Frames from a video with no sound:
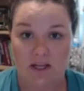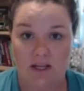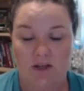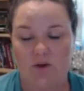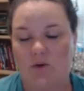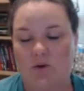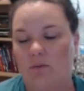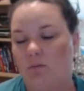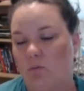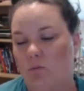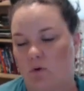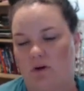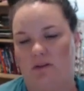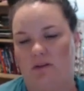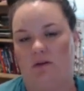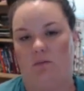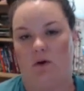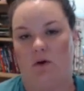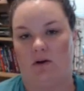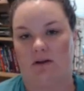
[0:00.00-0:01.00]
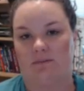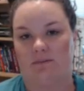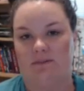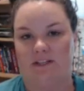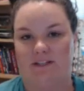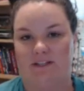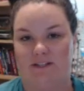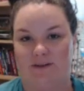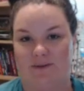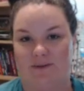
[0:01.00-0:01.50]
you're more than welcome
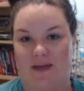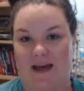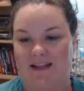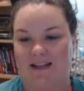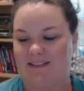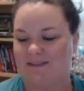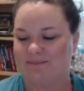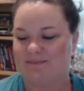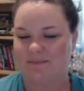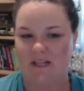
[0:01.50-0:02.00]
to do that.